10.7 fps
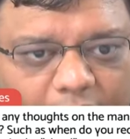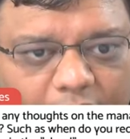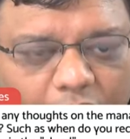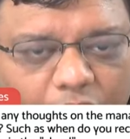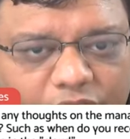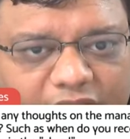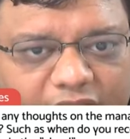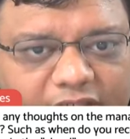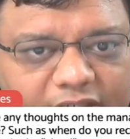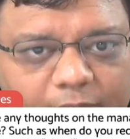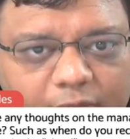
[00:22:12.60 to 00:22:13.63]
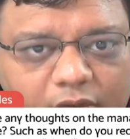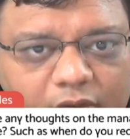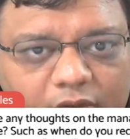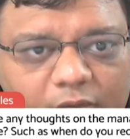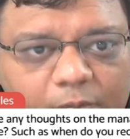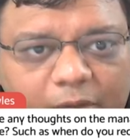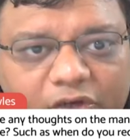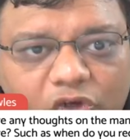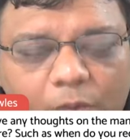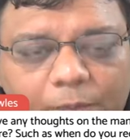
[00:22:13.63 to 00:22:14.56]
on that table by
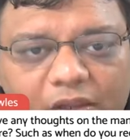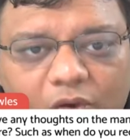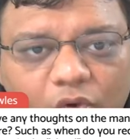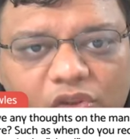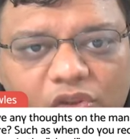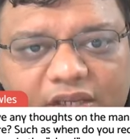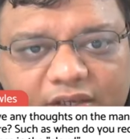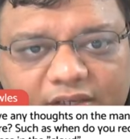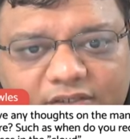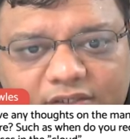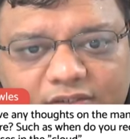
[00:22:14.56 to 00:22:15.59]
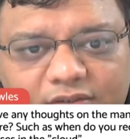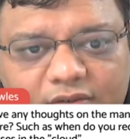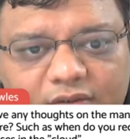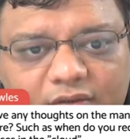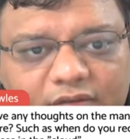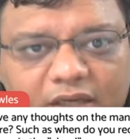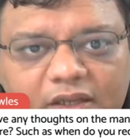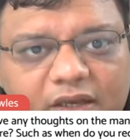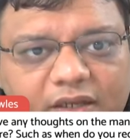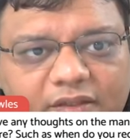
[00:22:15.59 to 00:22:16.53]
dropping all the indexes. Then
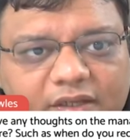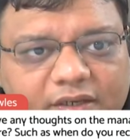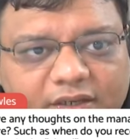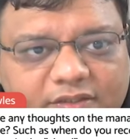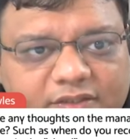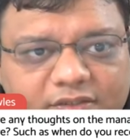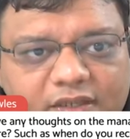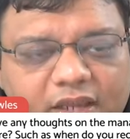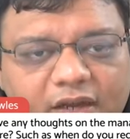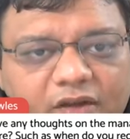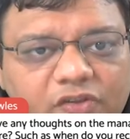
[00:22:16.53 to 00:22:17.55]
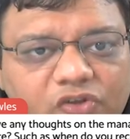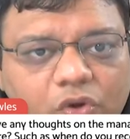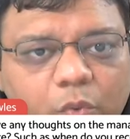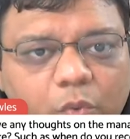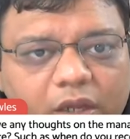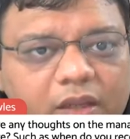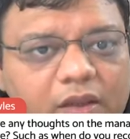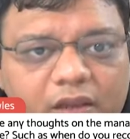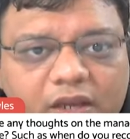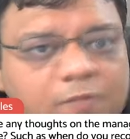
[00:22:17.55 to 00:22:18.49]
create the indexes and run your query.
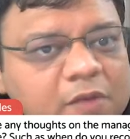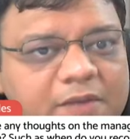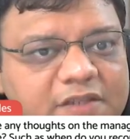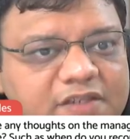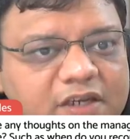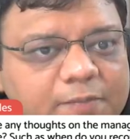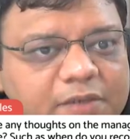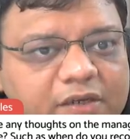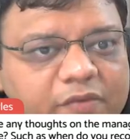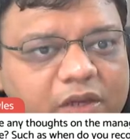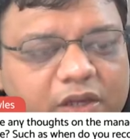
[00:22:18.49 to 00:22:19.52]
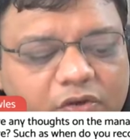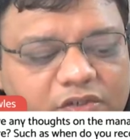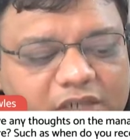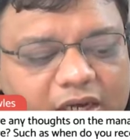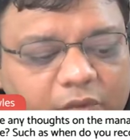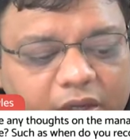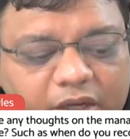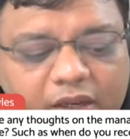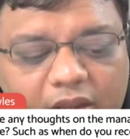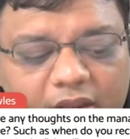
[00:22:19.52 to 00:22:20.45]
It may be insert update query or select
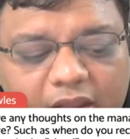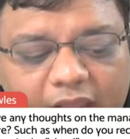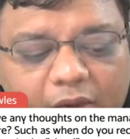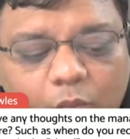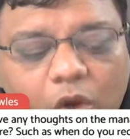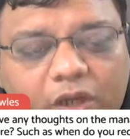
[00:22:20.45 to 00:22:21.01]
query, and